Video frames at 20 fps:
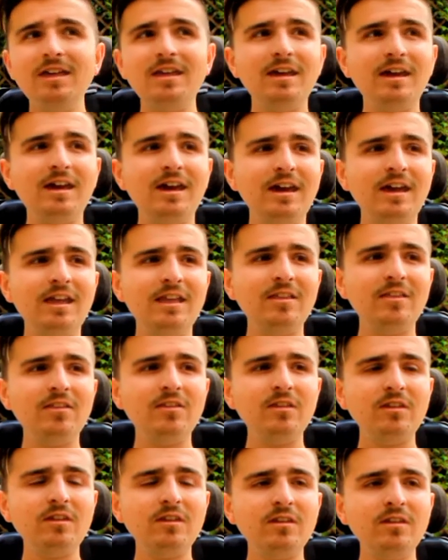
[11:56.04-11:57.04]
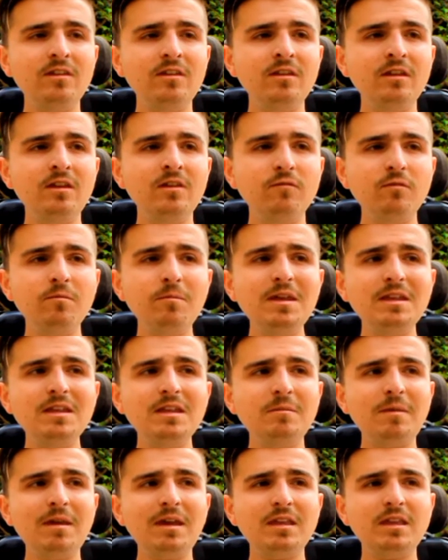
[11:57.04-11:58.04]
And for me, it didn't
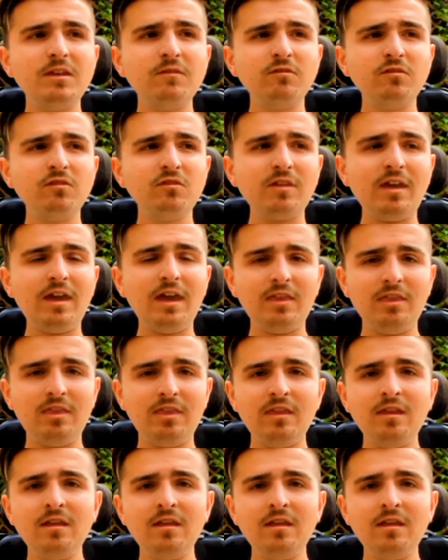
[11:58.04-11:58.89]
make a difference because I had